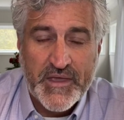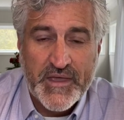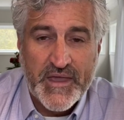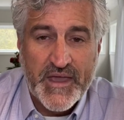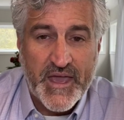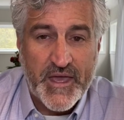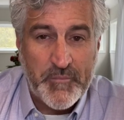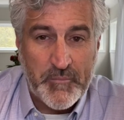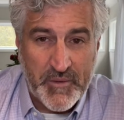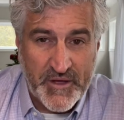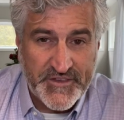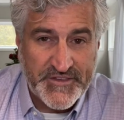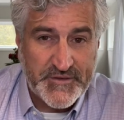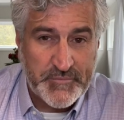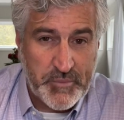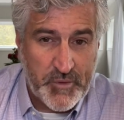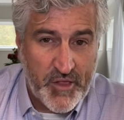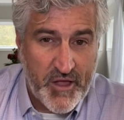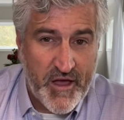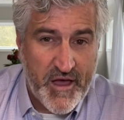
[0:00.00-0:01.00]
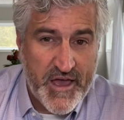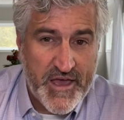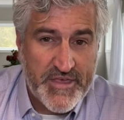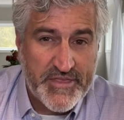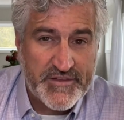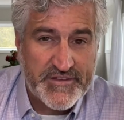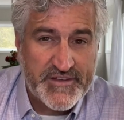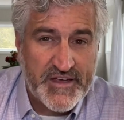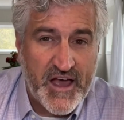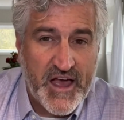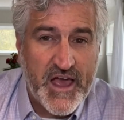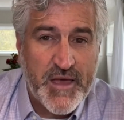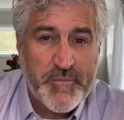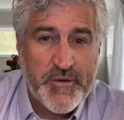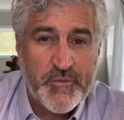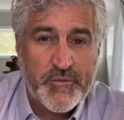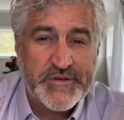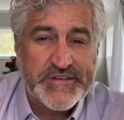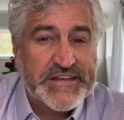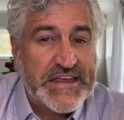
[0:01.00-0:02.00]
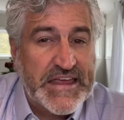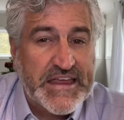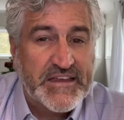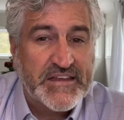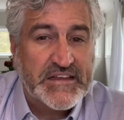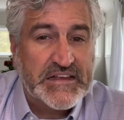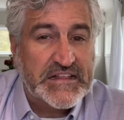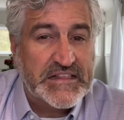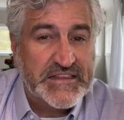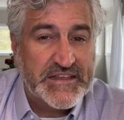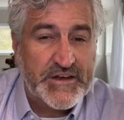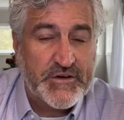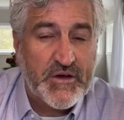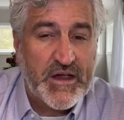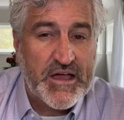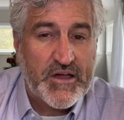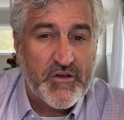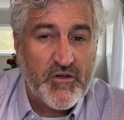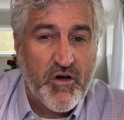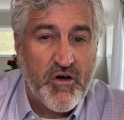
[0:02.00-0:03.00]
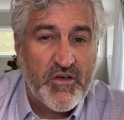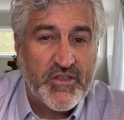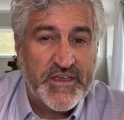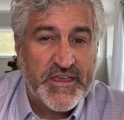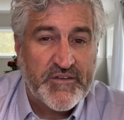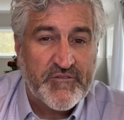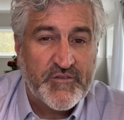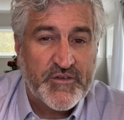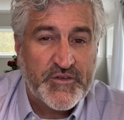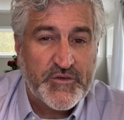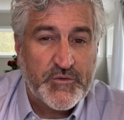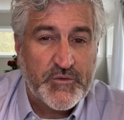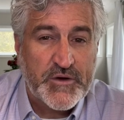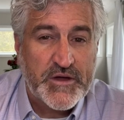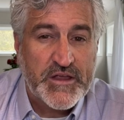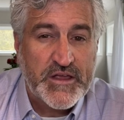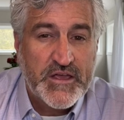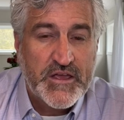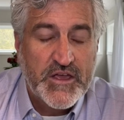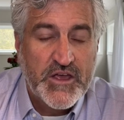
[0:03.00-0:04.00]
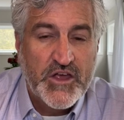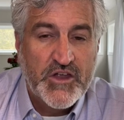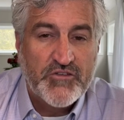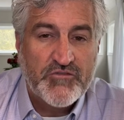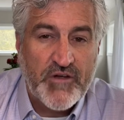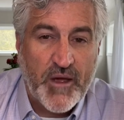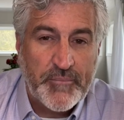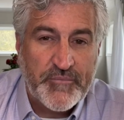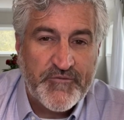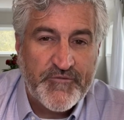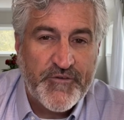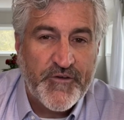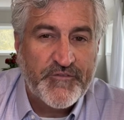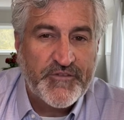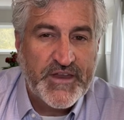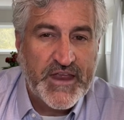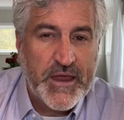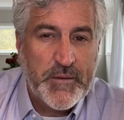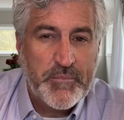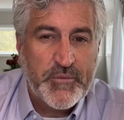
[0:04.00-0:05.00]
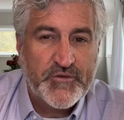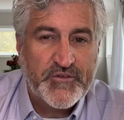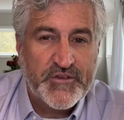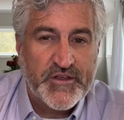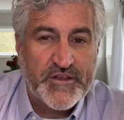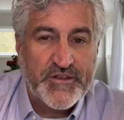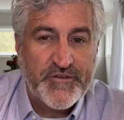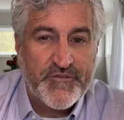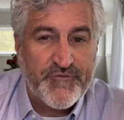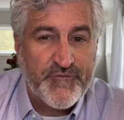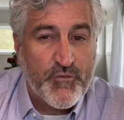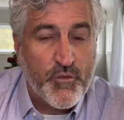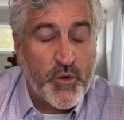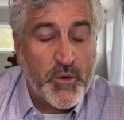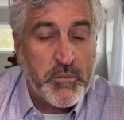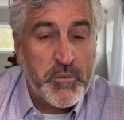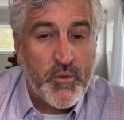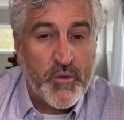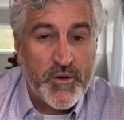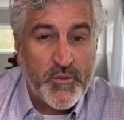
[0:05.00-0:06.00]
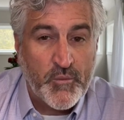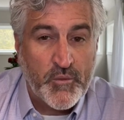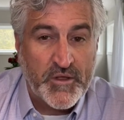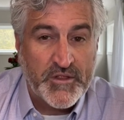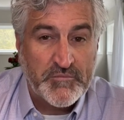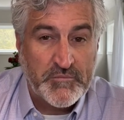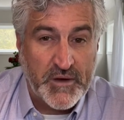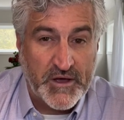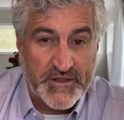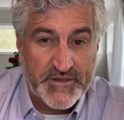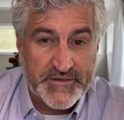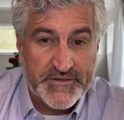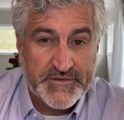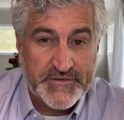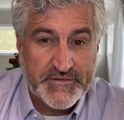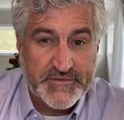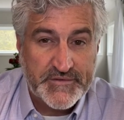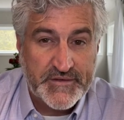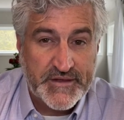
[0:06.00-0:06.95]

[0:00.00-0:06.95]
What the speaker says: And month supply, the time it would take to clear out all the inventory, dropped 58% to 4.1 months.